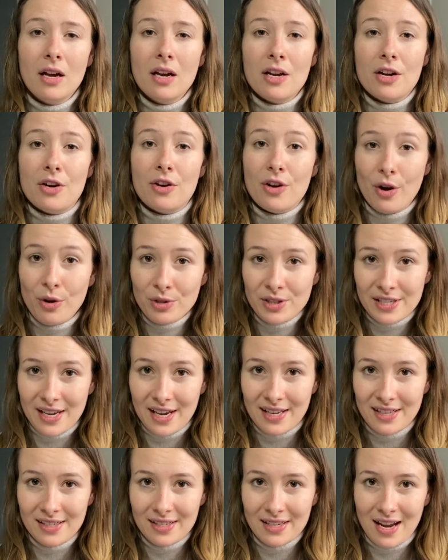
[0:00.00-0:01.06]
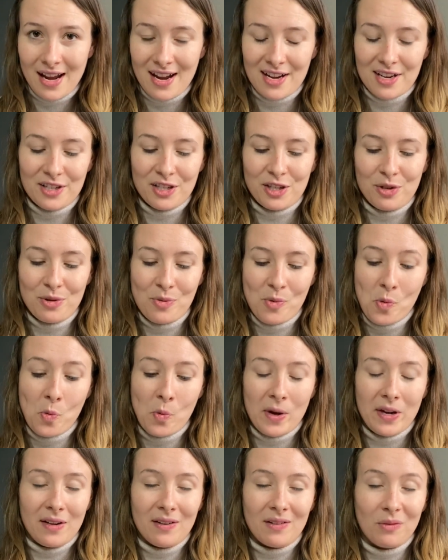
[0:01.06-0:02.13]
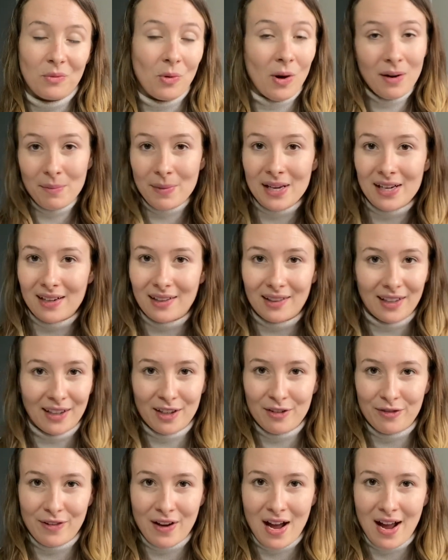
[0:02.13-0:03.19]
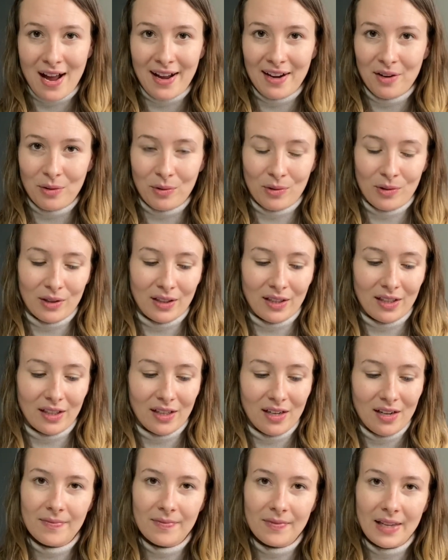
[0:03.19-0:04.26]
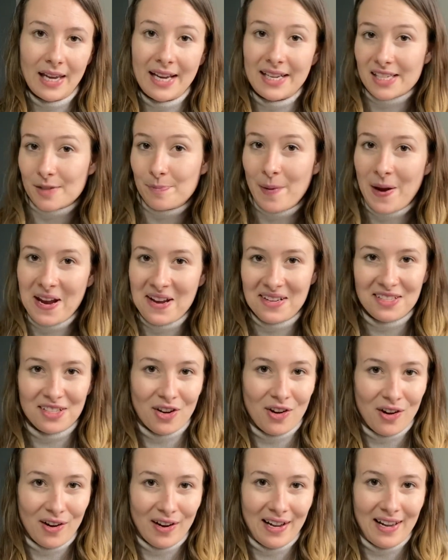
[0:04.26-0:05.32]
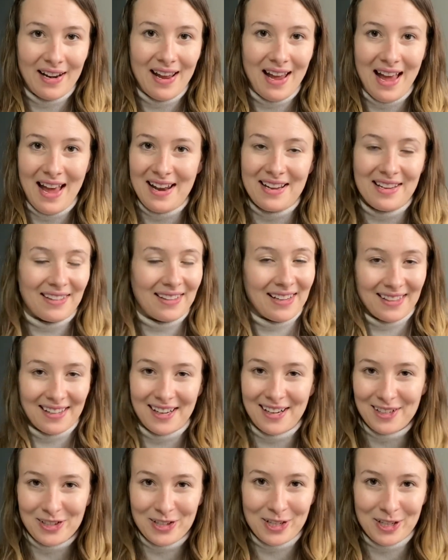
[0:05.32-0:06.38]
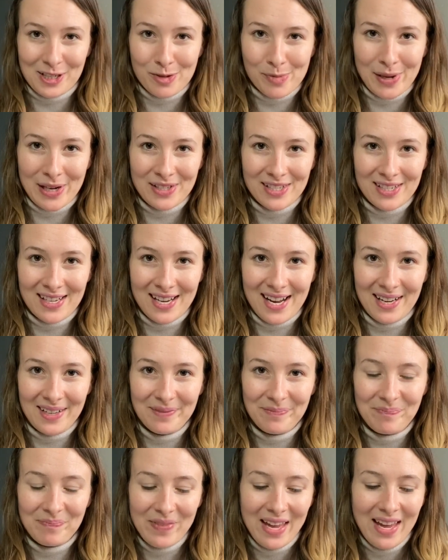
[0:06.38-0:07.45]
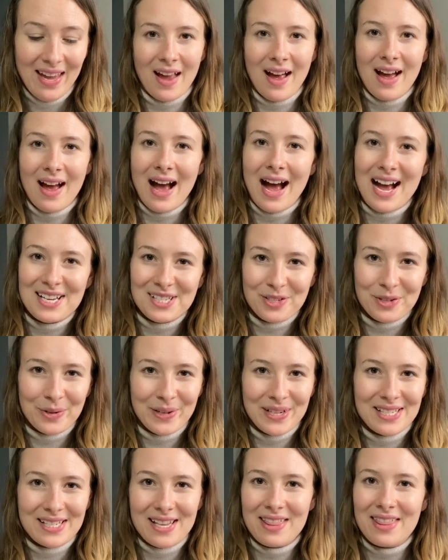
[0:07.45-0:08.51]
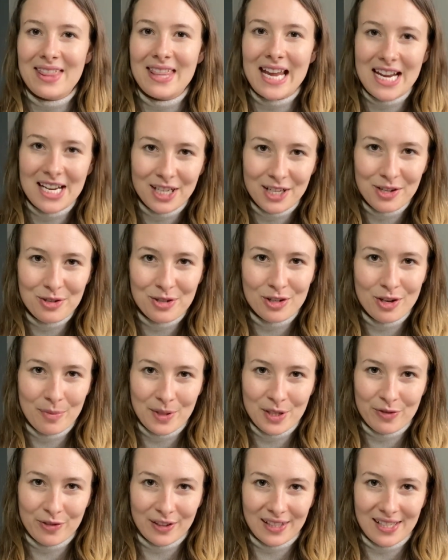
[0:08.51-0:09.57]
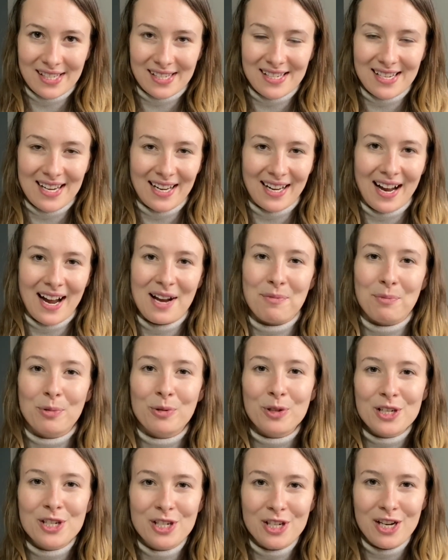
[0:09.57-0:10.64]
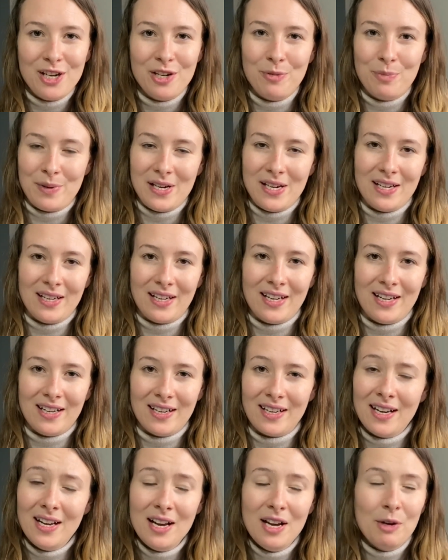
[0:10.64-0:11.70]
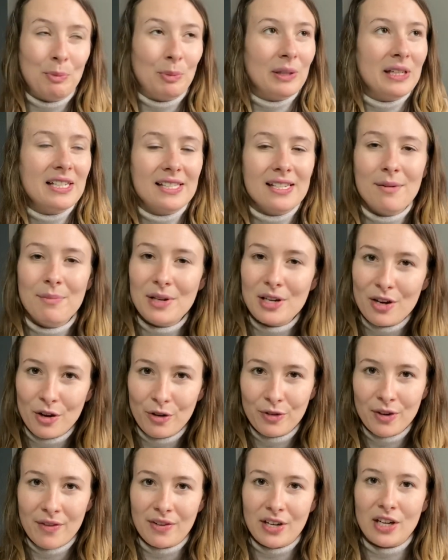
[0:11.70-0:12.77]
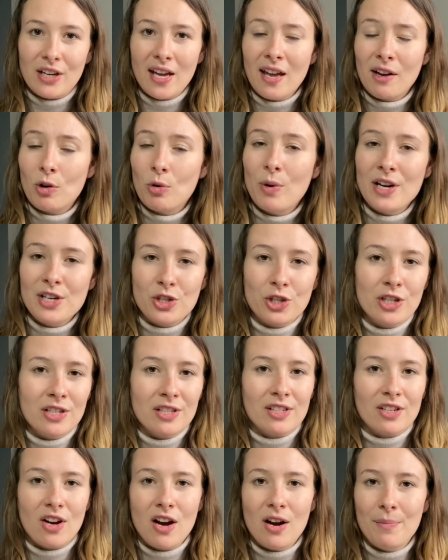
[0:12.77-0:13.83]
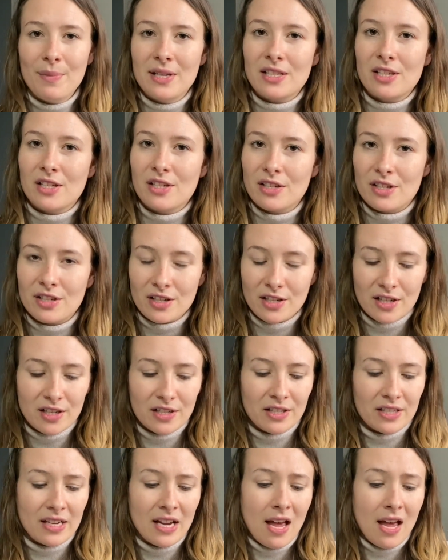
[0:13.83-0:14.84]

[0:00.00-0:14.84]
no sense and you want me to clarify or expand on anything that I talked about today. As always, thank you so much for listening. I appreciate you being here. Please let me know if you have any questions, comments, concerns,